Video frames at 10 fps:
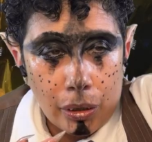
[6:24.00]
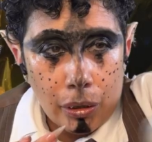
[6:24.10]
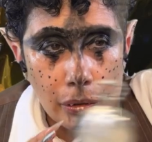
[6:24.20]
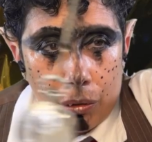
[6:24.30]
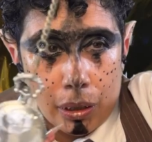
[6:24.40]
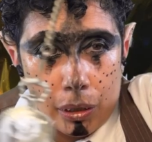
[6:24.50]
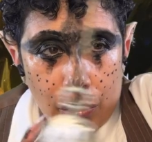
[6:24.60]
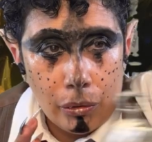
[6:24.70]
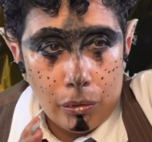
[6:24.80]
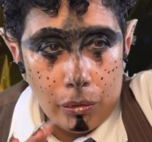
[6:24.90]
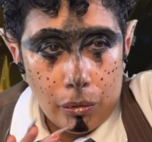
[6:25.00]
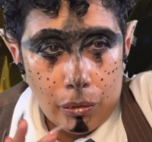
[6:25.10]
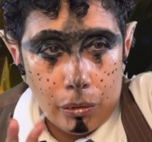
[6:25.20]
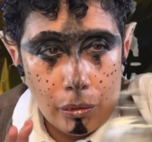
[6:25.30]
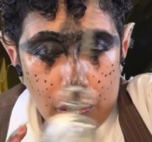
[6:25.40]
Right,
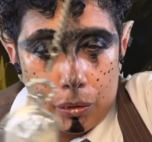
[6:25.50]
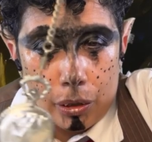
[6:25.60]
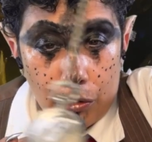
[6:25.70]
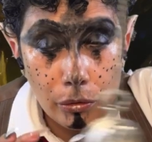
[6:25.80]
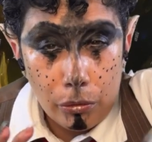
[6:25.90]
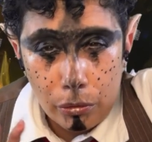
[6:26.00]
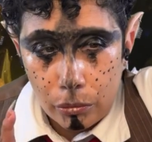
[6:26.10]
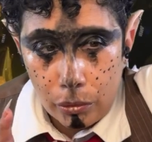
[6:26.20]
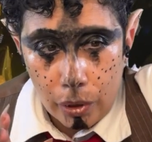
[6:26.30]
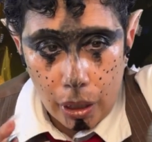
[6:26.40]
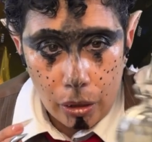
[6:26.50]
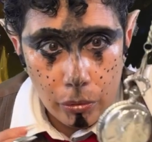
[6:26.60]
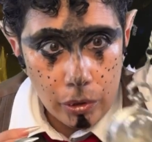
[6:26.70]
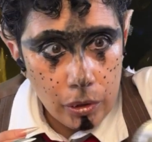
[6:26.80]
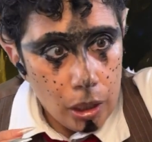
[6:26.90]
as usual,
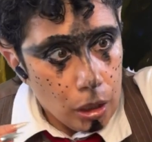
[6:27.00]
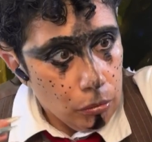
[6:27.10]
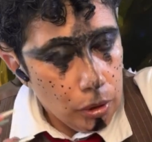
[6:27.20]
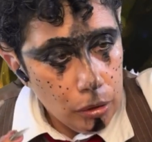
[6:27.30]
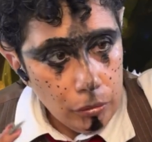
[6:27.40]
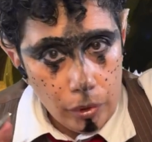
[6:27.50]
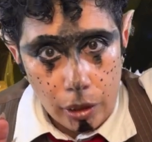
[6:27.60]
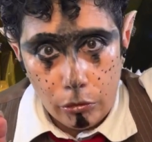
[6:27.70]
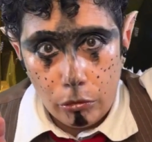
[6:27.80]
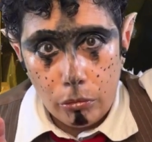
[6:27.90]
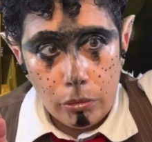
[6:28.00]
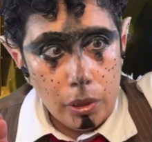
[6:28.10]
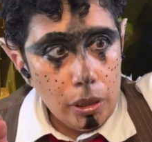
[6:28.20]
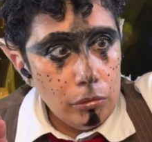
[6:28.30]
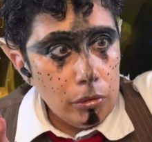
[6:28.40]
whenever I do
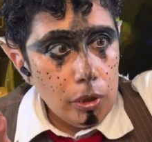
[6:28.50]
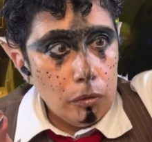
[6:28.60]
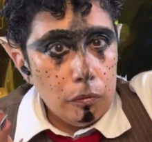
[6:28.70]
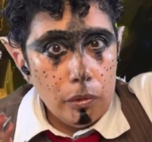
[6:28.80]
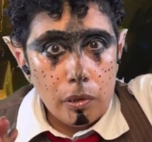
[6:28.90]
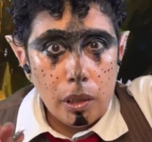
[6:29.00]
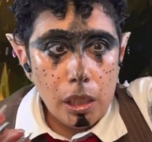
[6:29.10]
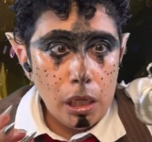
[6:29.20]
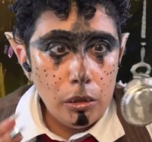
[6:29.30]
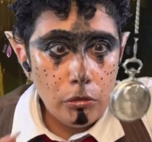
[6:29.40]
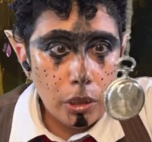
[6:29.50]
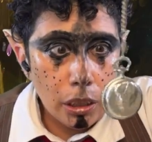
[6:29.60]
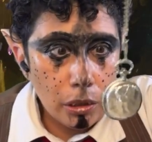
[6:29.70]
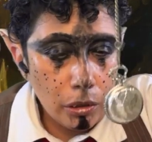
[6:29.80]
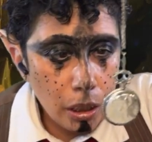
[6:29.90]
these little
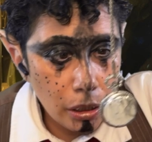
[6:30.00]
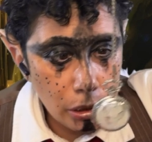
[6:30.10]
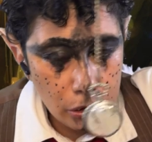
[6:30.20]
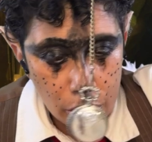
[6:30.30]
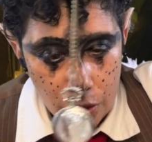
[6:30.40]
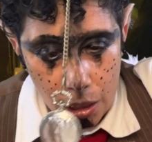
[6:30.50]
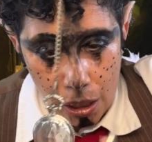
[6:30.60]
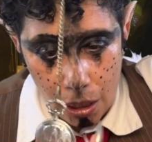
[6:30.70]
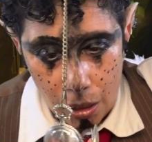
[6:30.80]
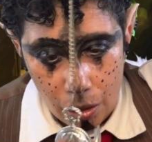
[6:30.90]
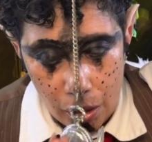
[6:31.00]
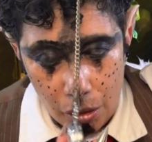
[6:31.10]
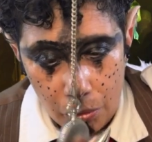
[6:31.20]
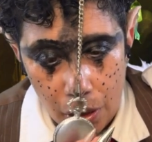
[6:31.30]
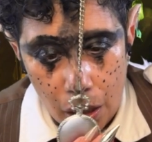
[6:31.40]
visitations on this channel,
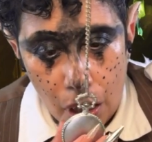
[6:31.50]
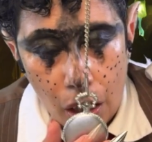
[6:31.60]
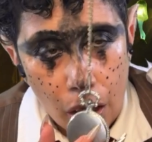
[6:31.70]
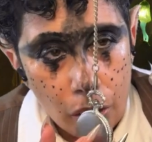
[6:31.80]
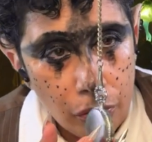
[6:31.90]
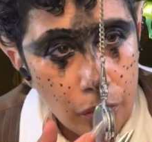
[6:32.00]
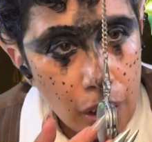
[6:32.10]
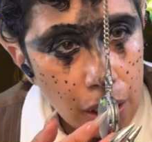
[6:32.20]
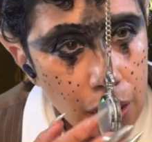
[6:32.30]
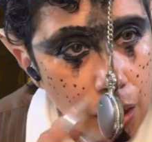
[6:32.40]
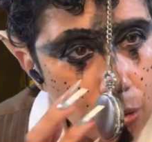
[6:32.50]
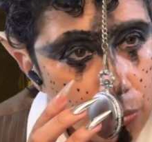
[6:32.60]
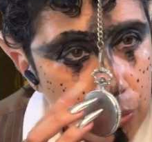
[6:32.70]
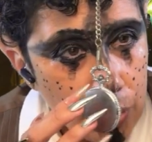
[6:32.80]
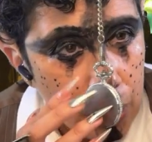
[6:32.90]
I find that
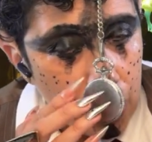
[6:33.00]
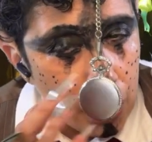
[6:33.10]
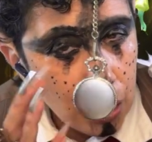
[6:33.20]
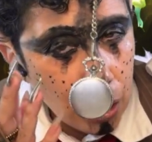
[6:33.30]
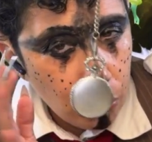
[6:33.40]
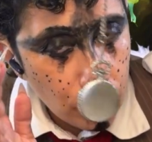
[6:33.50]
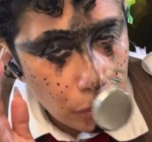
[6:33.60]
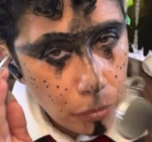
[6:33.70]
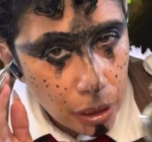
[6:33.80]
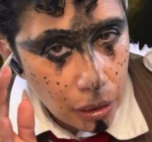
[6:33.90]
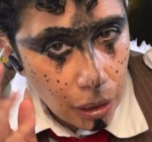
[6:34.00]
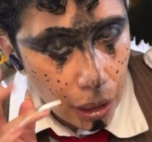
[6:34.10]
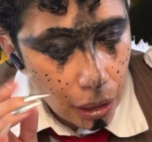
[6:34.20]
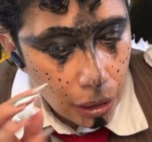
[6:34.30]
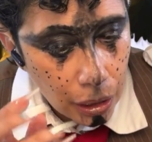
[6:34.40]
I'm dealing a lot with
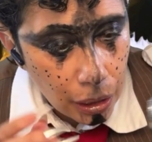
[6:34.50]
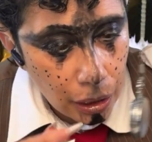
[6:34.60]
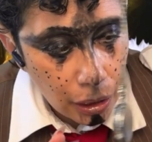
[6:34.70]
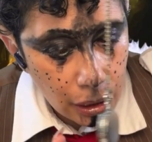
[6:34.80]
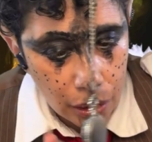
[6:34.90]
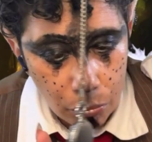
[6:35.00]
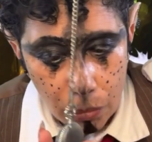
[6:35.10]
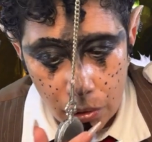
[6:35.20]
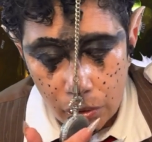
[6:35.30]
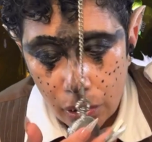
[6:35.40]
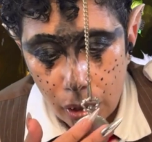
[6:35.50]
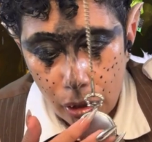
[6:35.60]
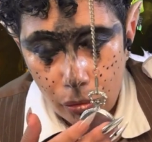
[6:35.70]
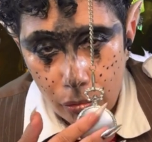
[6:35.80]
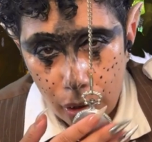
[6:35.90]
metallic
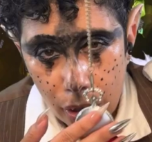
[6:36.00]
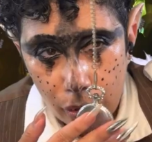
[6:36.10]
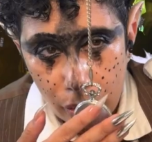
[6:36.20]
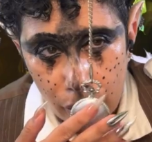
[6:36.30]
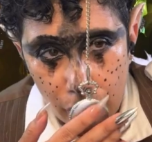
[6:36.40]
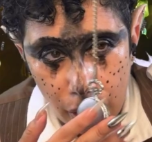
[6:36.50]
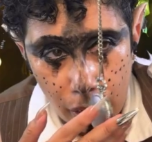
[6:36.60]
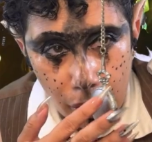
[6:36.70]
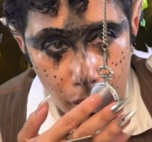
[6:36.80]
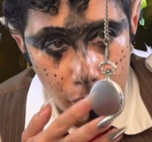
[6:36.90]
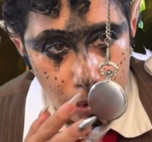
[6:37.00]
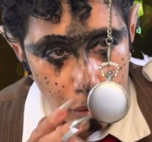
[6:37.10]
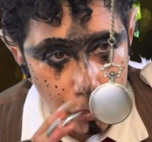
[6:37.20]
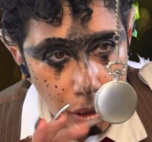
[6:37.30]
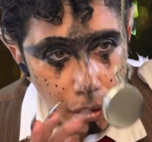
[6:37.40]
material. I love the
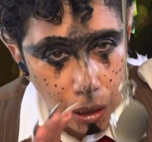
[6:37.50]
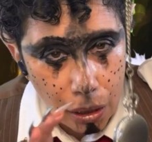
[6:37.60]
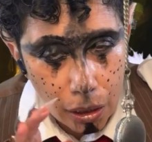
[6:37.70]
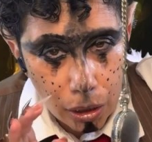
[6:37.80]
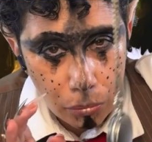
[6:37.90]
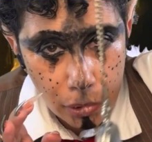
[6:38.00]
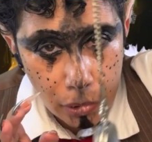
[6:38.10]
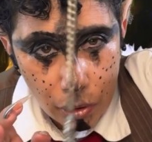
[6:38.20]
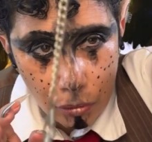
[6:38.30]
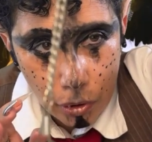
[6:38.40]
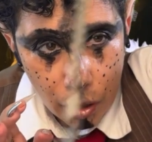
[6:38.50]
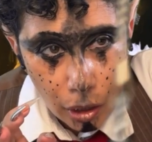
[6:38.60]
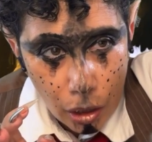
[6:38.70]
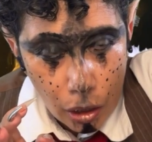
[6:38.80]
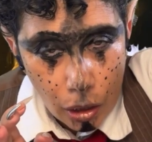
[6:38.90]
metallic material.
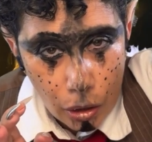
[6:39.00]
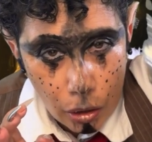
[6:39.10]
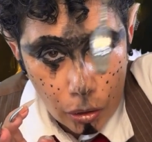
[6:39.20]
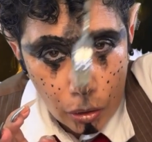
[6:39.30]
Oh,